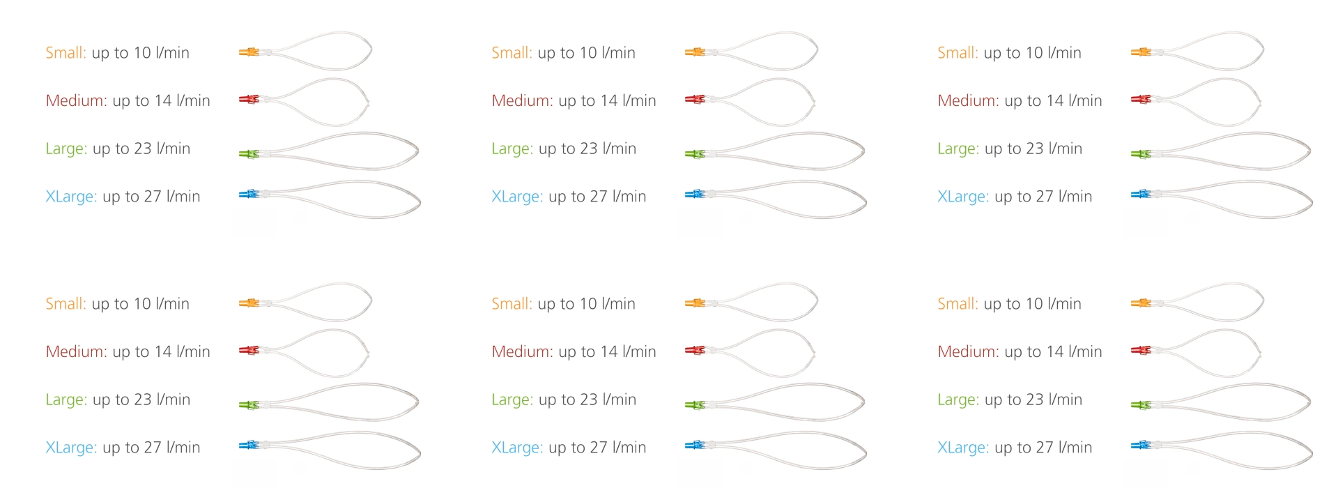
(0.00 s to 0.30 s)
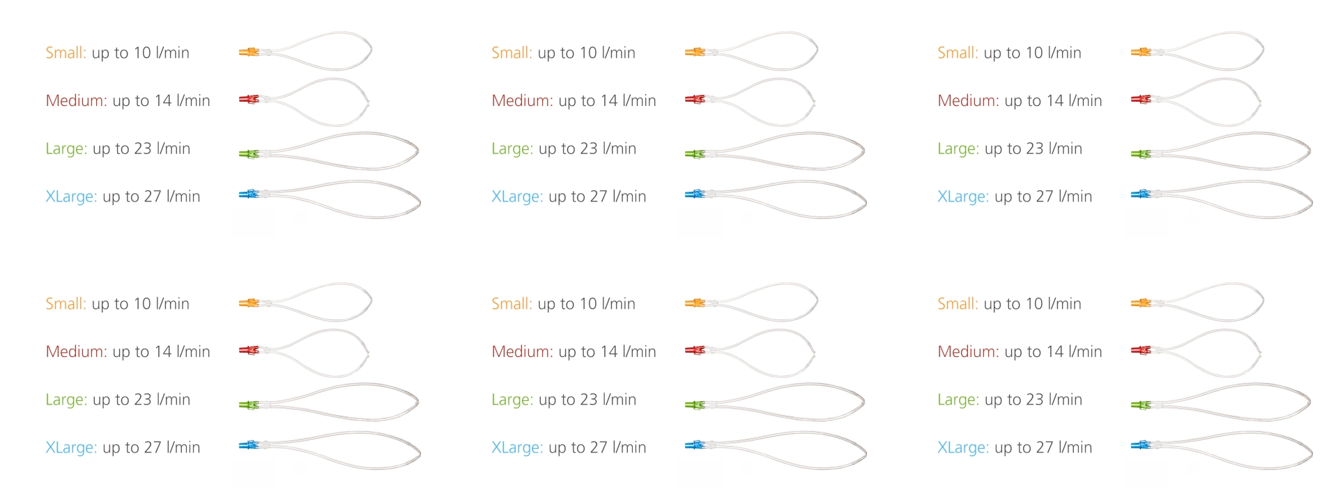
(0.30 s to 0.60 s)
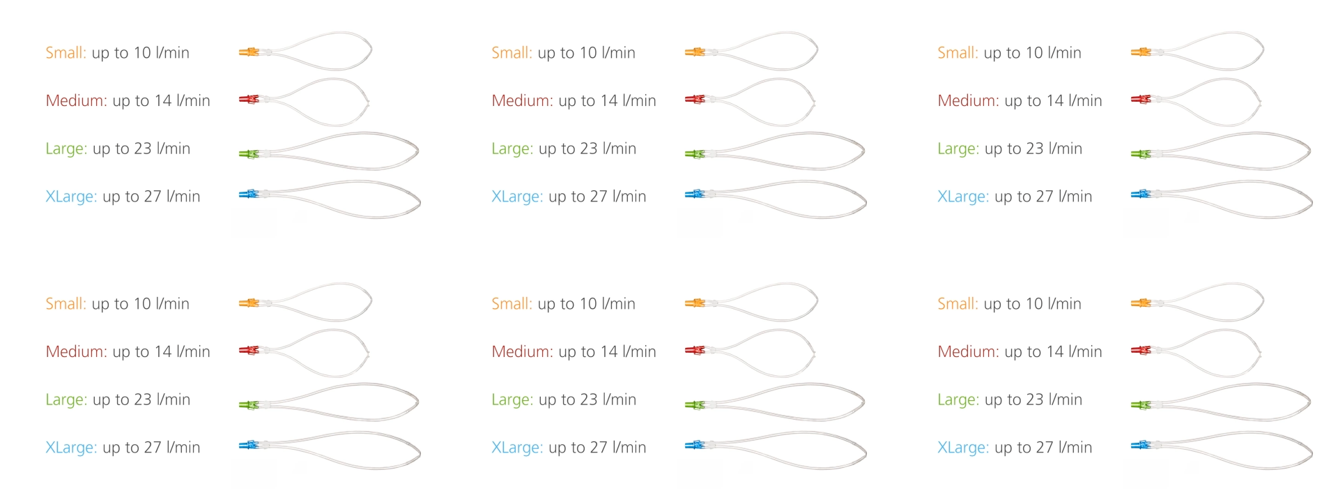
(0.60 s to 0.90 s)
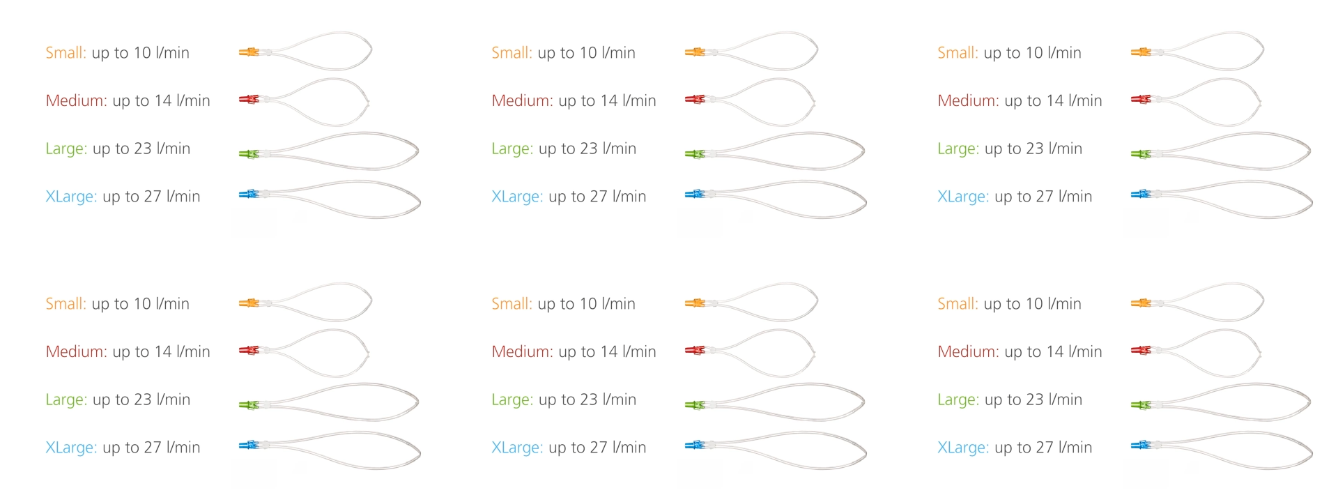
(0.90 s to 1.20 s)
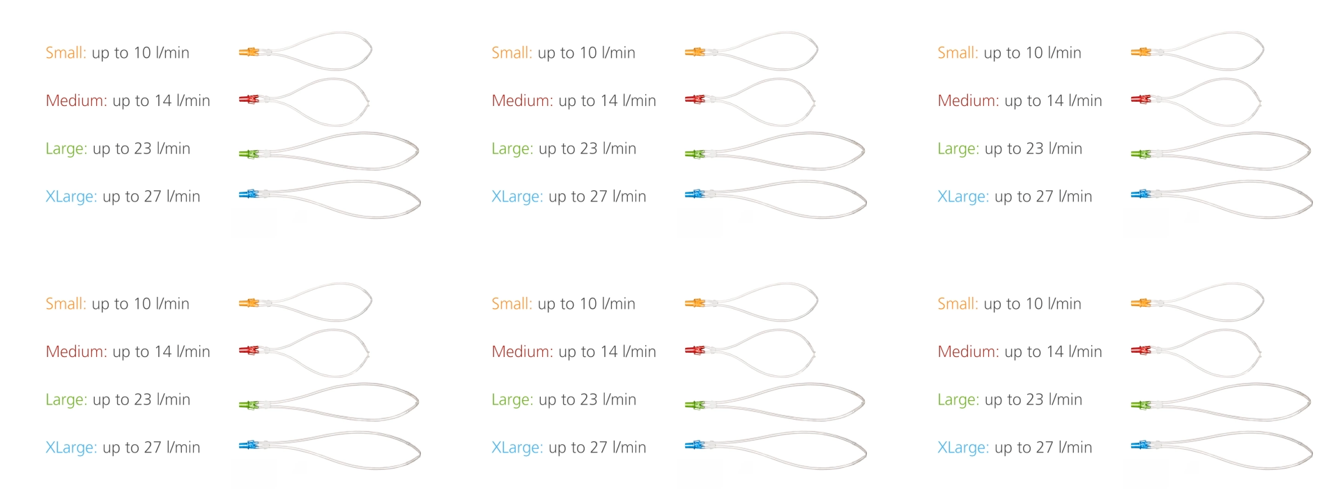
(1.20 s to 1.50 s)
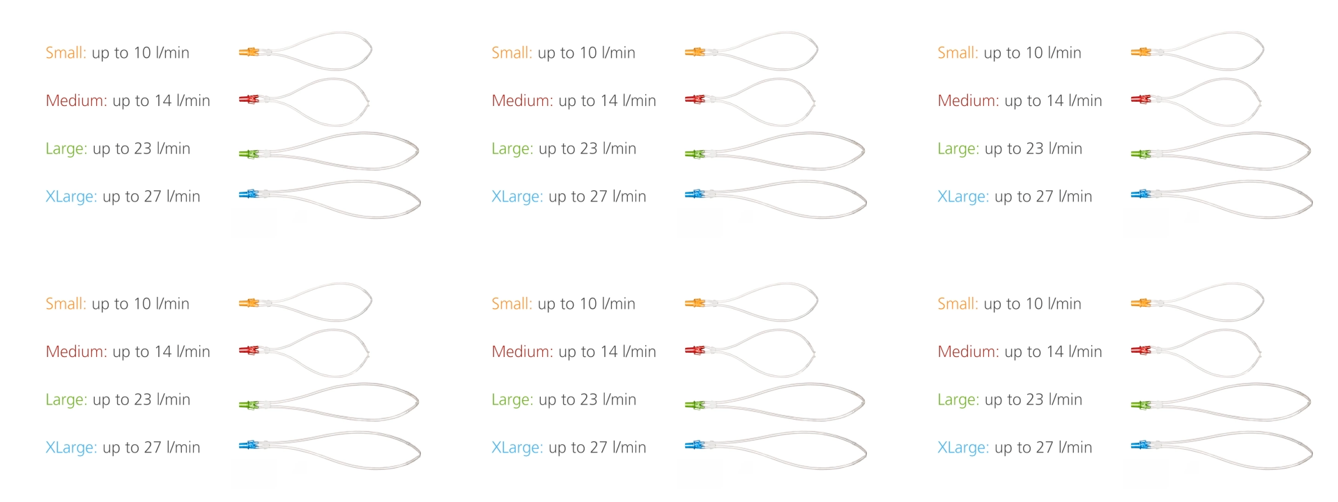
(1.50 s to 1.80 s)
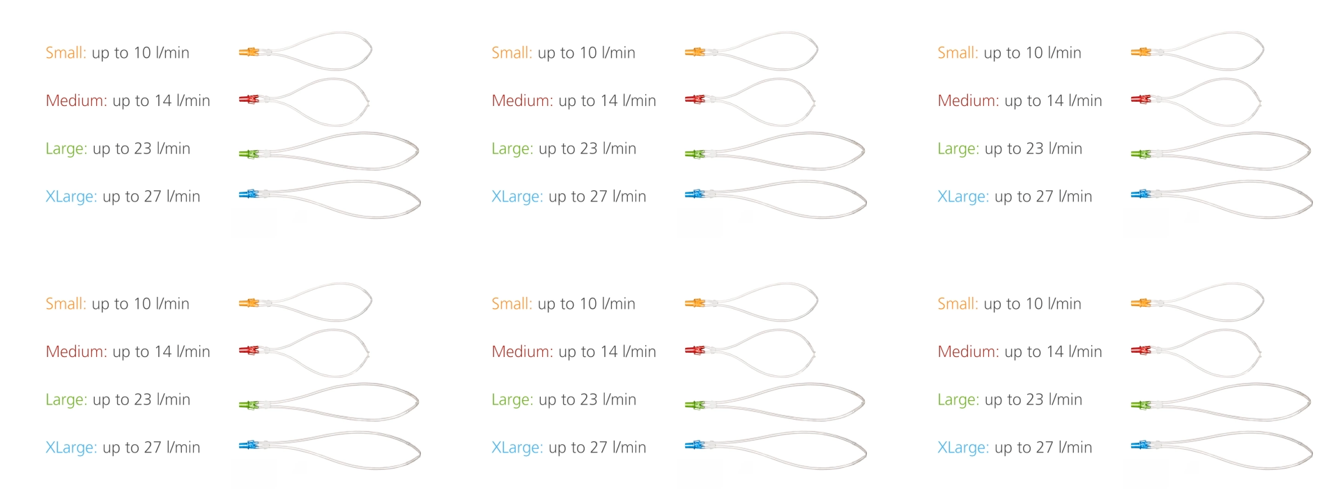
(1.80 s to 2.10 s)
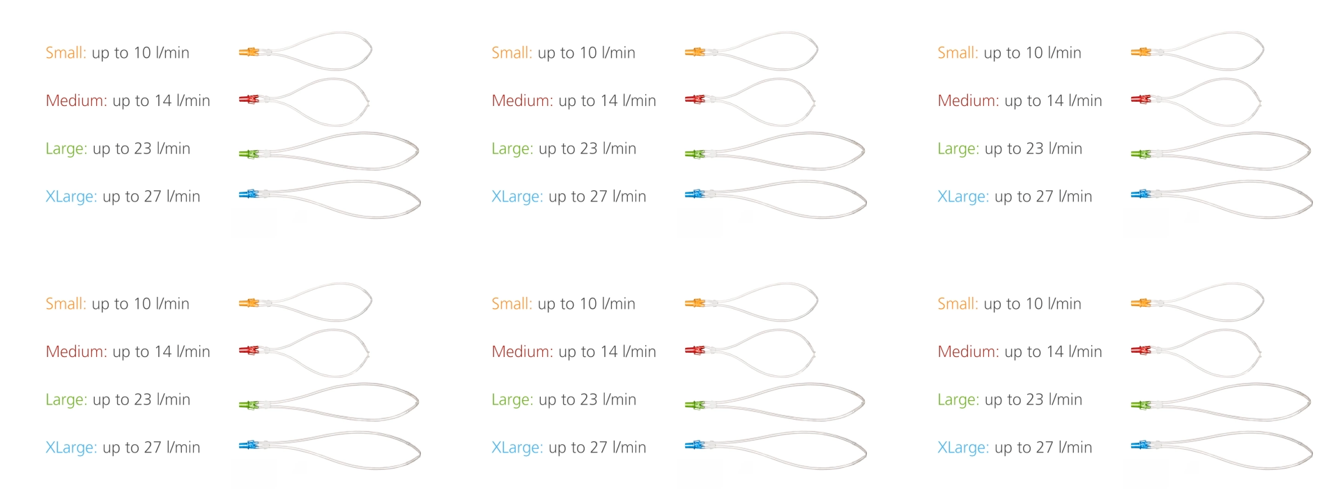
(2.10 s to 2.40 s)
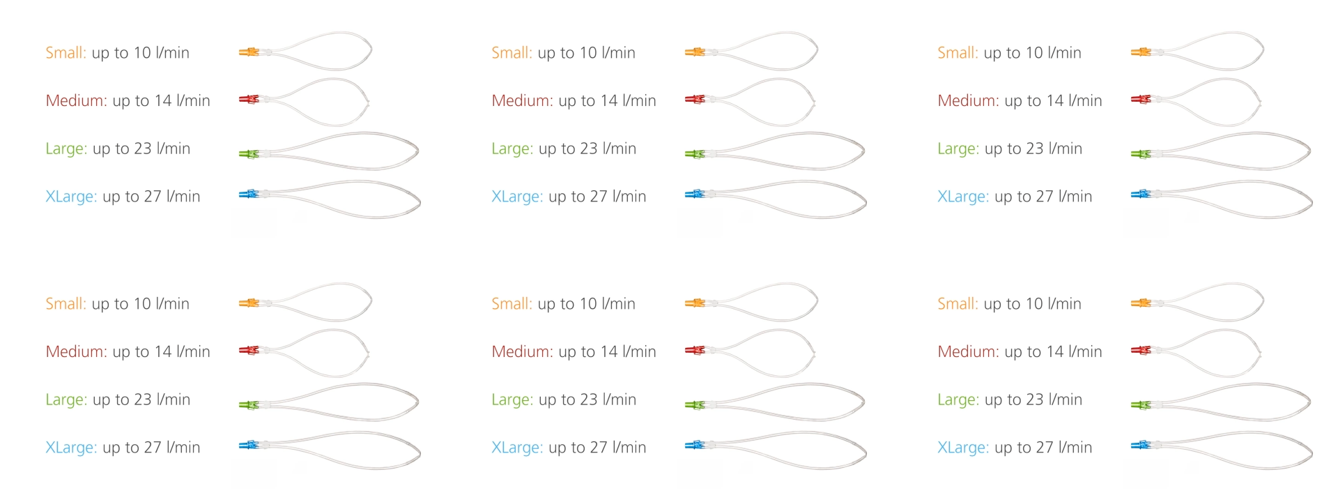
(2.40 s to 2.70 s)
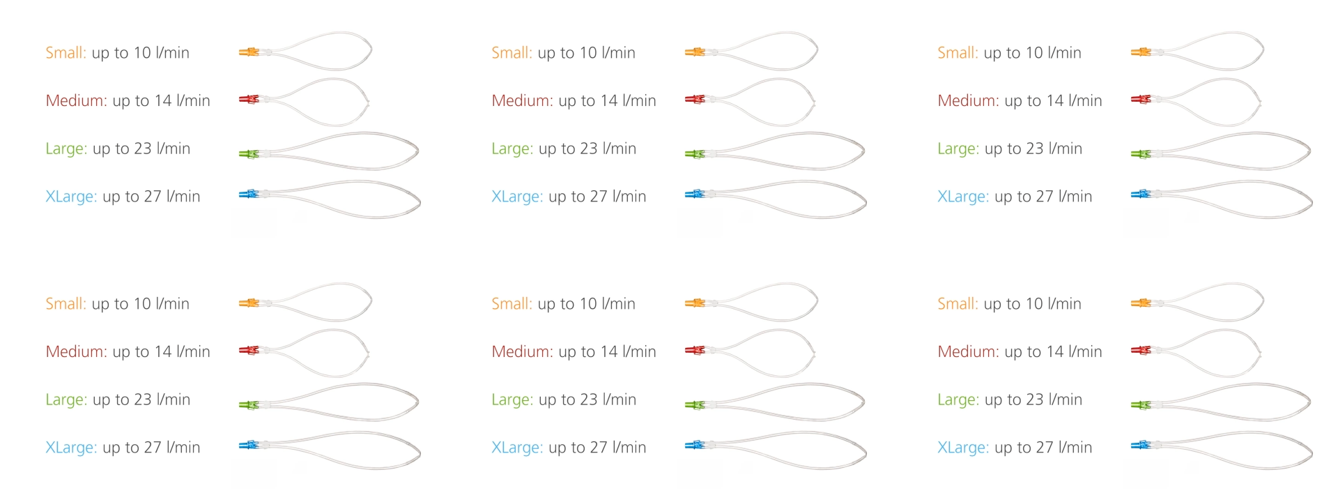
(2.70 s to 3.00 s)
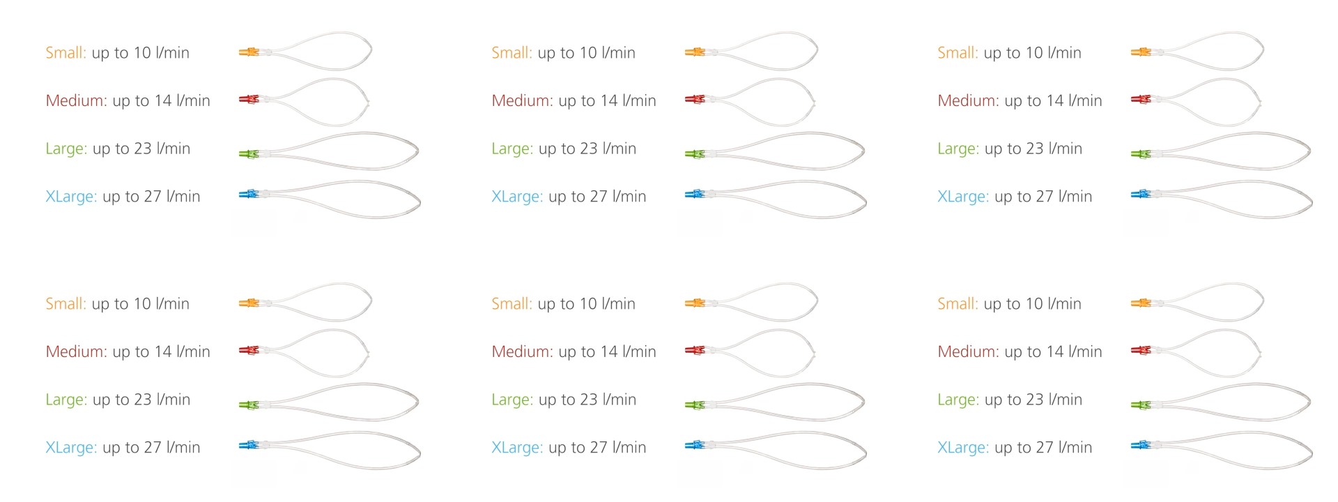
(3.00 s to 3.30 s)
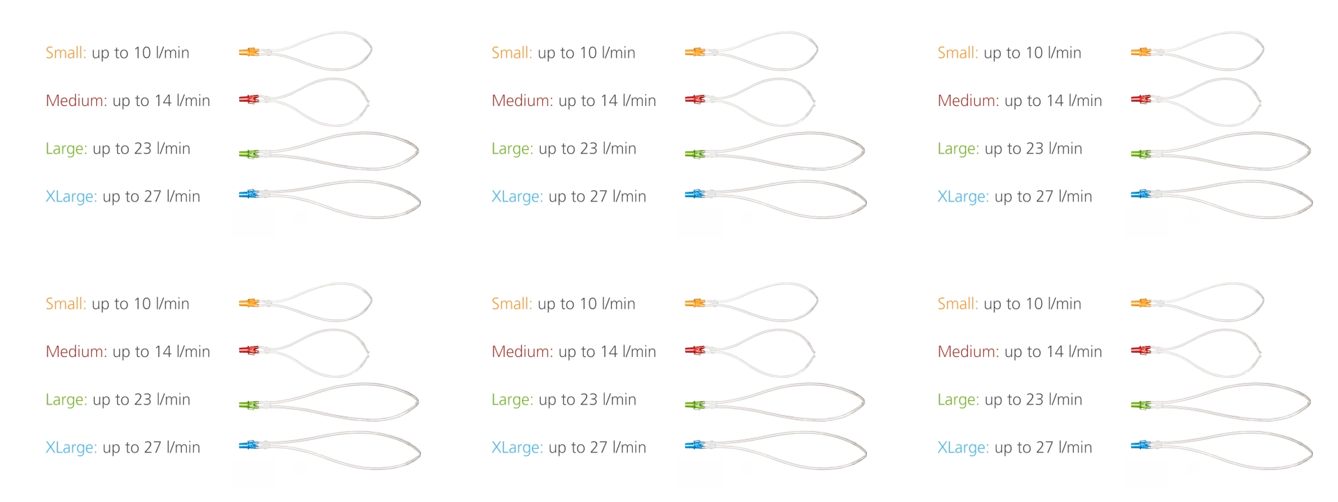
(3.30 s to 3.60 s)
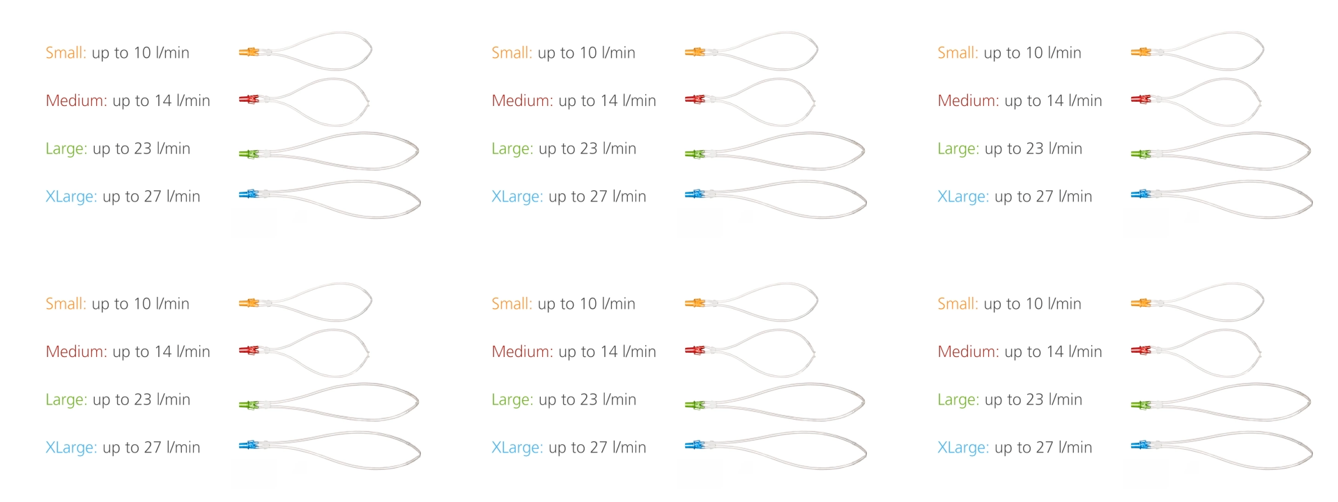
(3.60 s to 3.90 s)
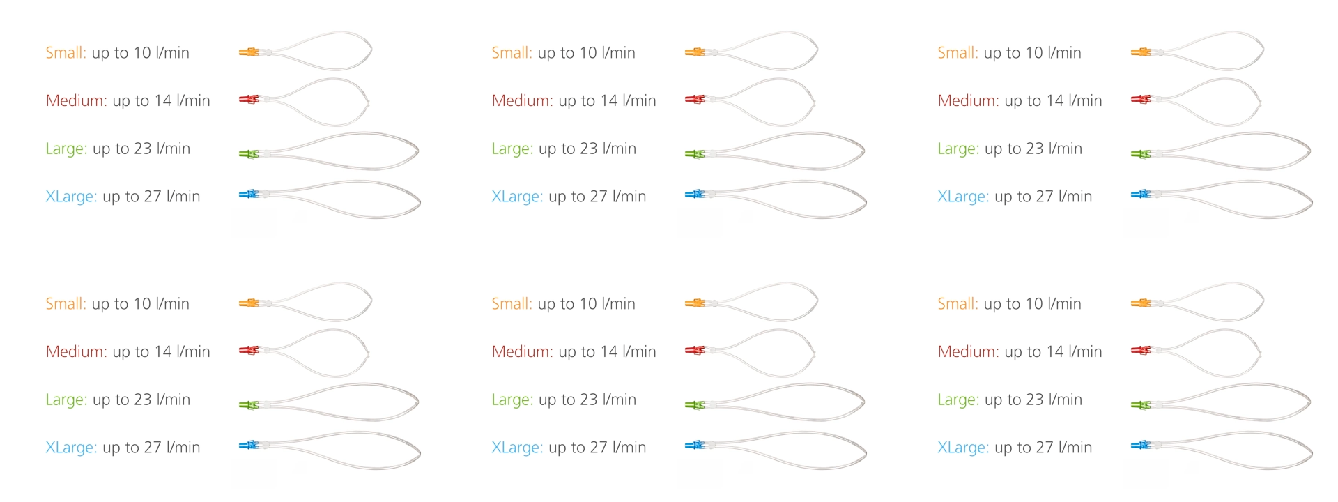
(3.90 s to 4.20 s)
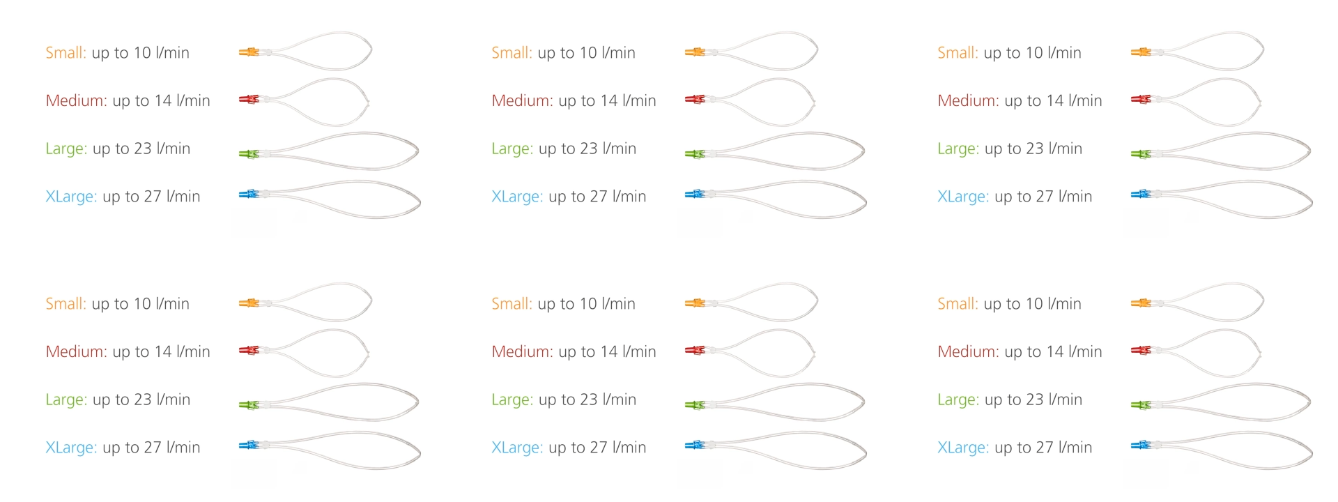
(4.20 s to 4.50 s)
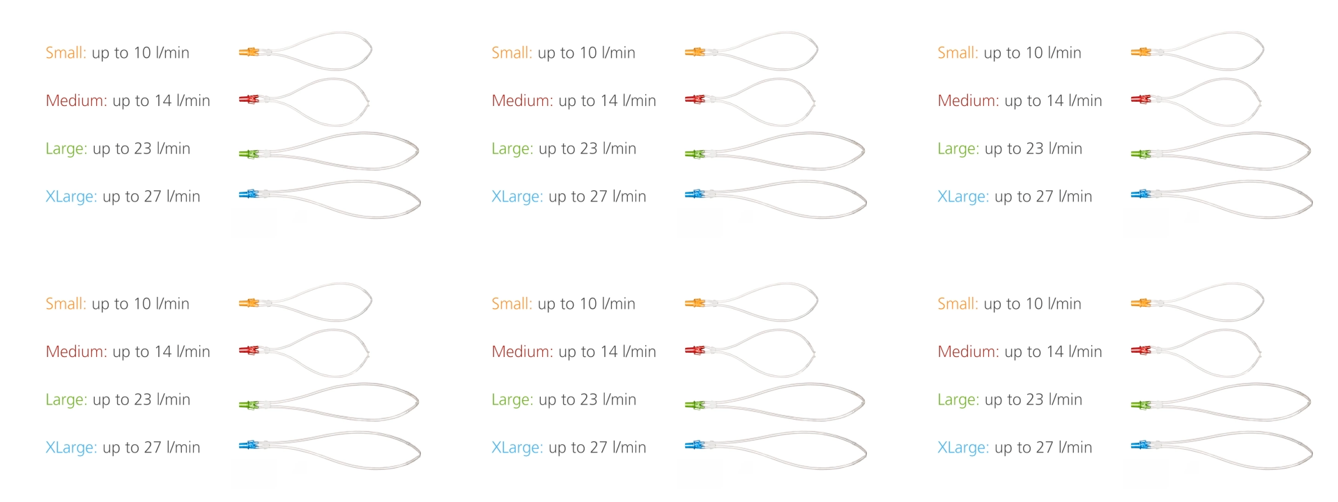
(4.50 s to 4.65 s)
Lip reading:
(no speaker visible)